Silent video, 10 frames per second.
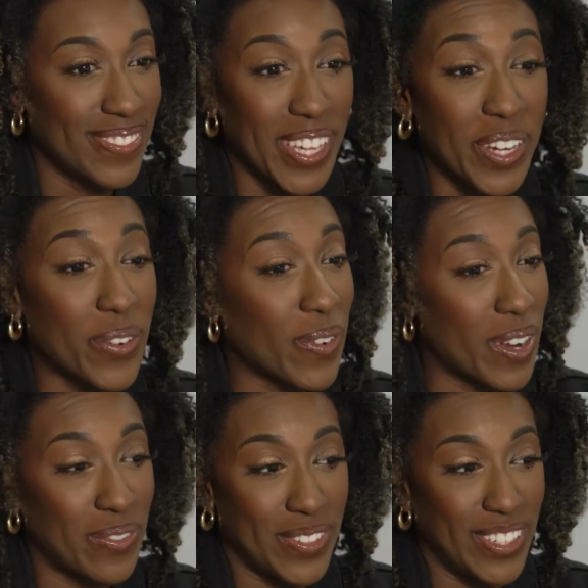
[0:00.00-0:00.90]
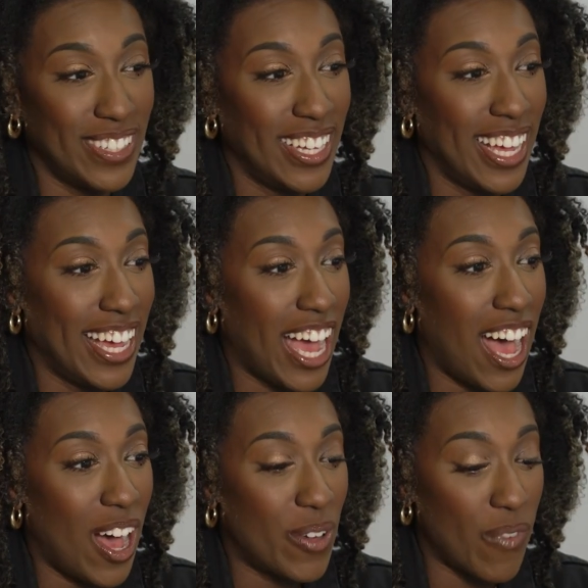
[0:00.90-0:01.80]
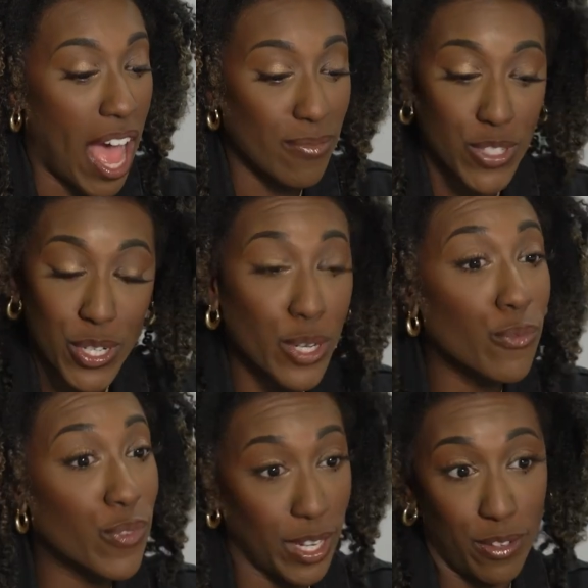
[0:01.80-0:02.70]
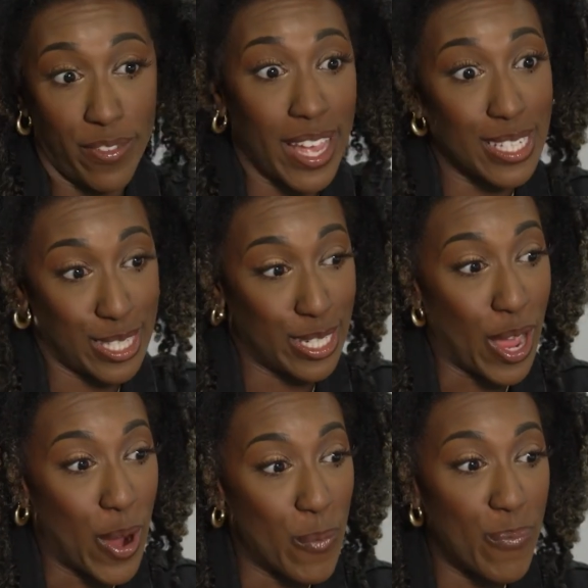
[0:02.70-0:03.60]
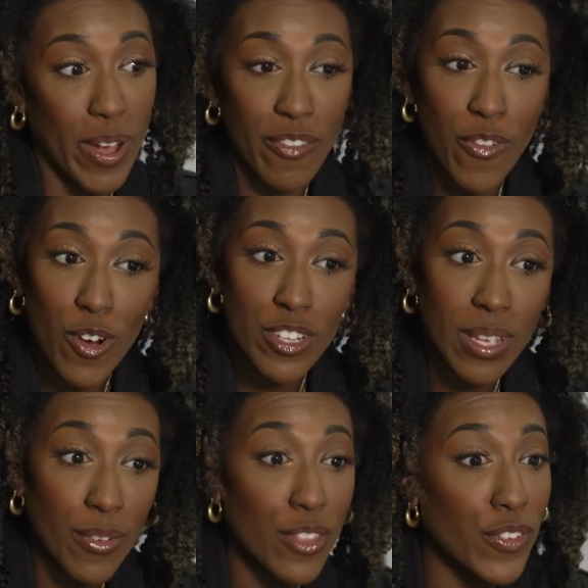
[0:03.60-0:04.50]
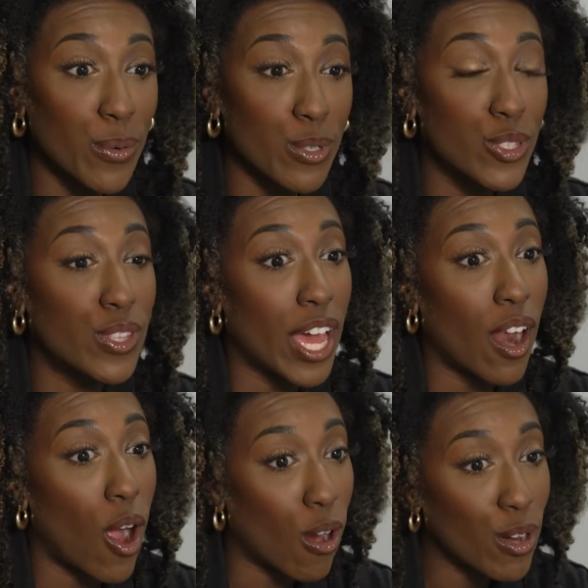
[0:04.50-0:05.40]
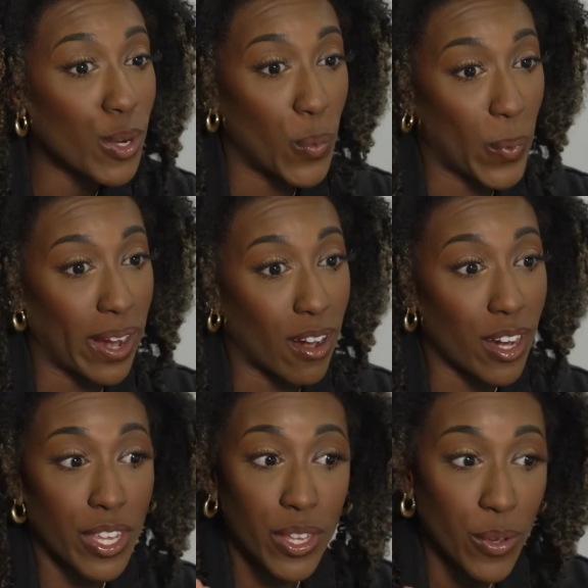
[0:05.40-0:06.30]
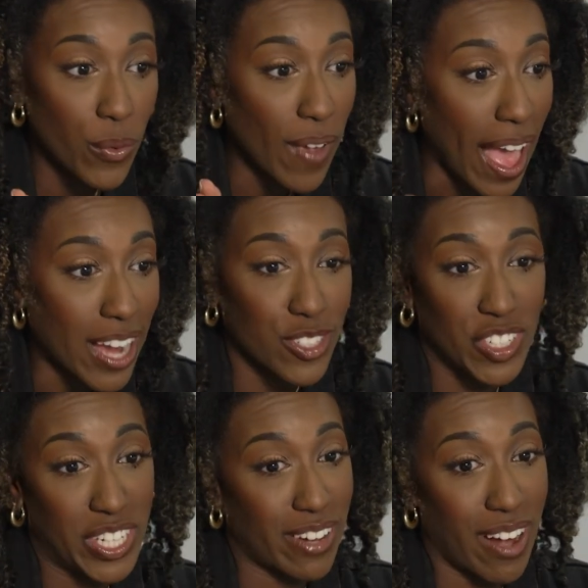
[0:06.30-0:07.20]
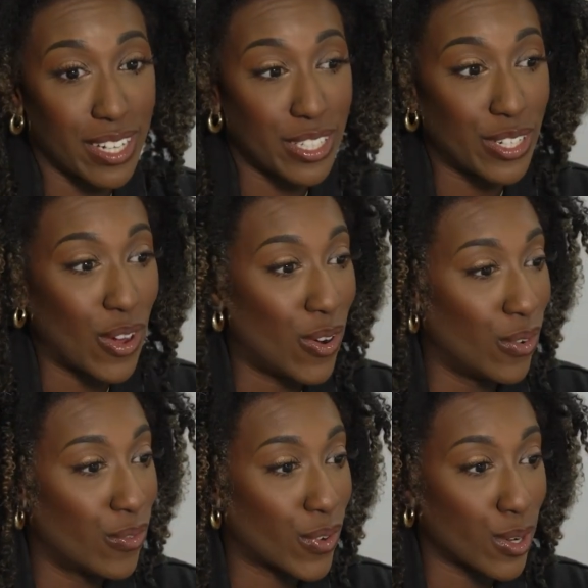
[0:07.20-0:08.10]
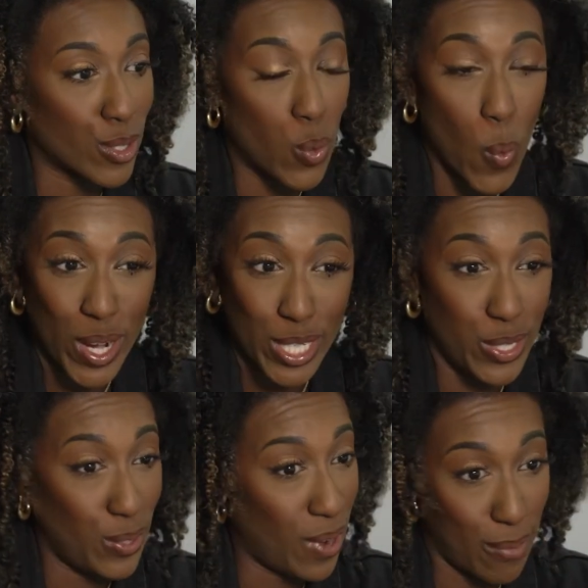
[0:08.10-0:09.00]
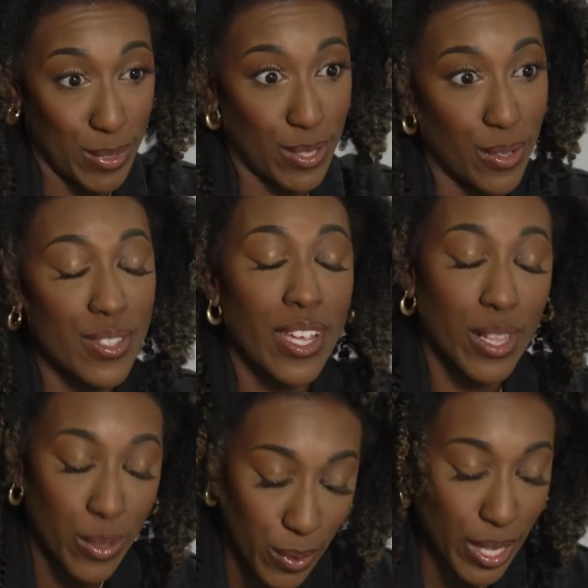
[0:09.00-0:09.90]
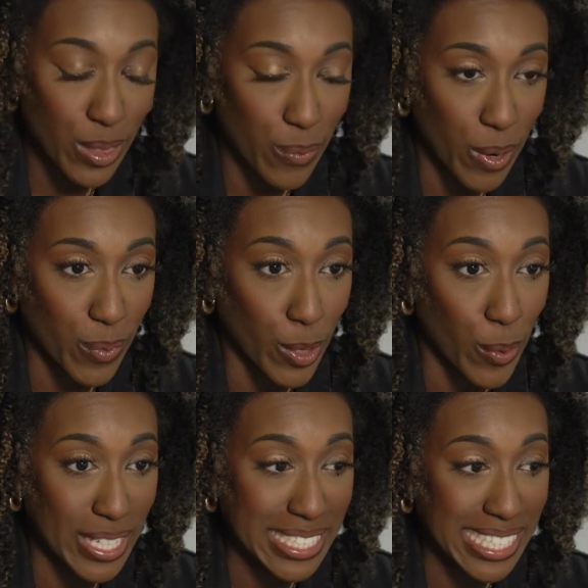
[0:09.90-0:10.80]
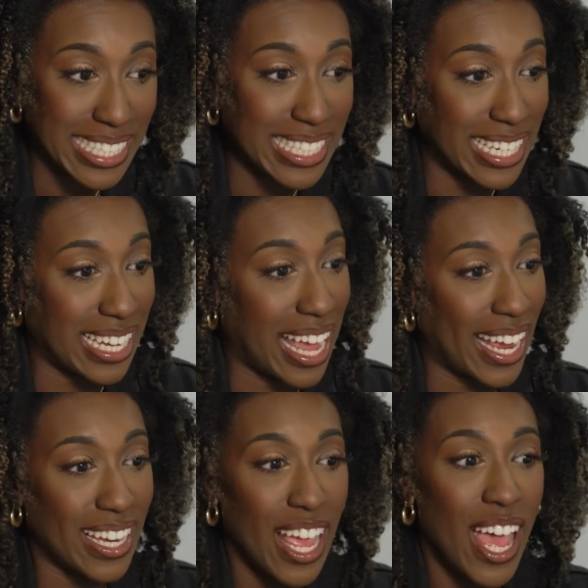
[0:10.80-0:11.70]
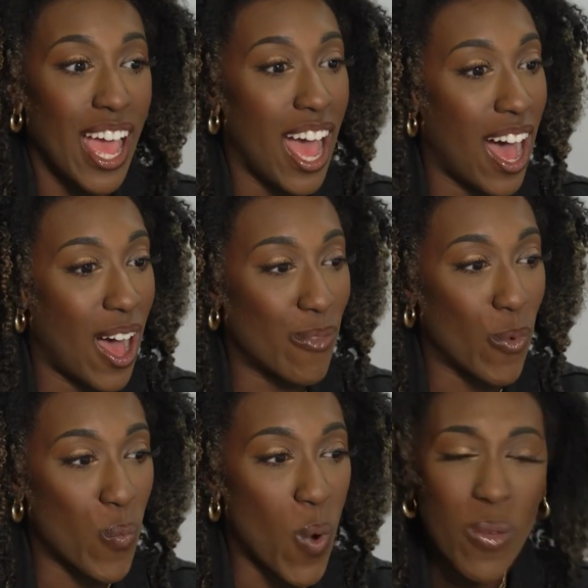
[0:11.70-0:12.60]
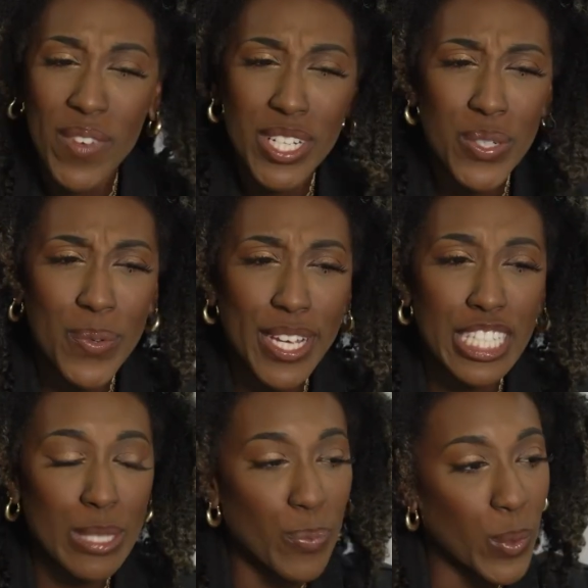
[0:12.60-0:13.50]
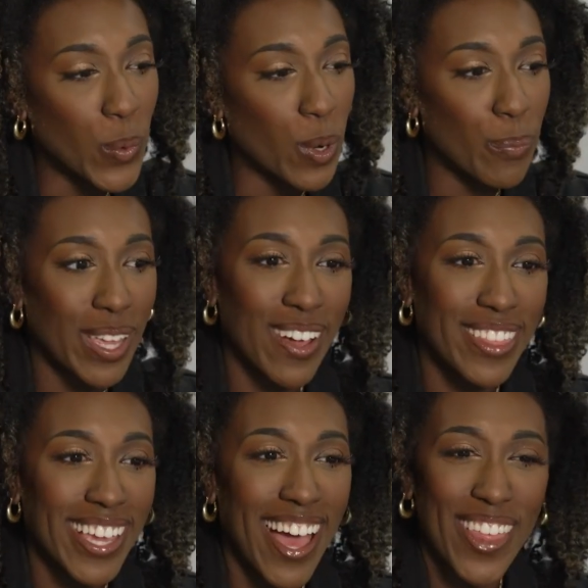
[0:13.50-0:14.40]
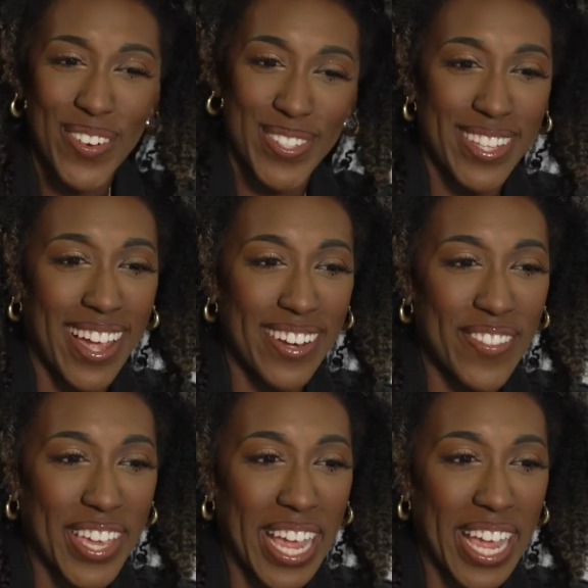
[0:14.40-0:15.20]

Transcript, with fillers: incredible. Um, I'm sure your real fans know, but for some of the viewers that aren't aware, you've actually directed over 22 episodes, including the one we're going to see tonight. Um, what made you explore being on the other side of the